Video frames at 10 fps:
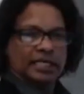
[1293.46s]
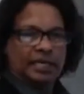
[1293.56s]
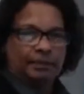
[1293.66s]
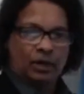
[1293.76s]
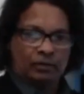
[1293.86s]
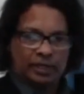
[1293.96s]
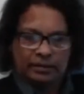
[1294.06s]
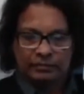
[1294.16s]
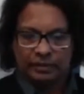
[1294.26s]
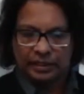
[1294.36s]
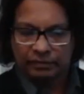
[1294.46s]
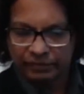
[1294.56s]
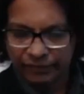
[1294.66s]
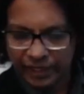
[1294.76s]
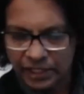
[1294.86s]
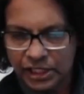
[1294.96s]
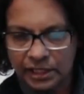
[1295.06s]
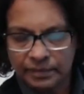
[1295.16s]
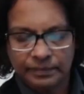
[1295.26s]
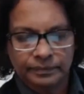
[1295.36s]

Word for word: keep going until we finish it.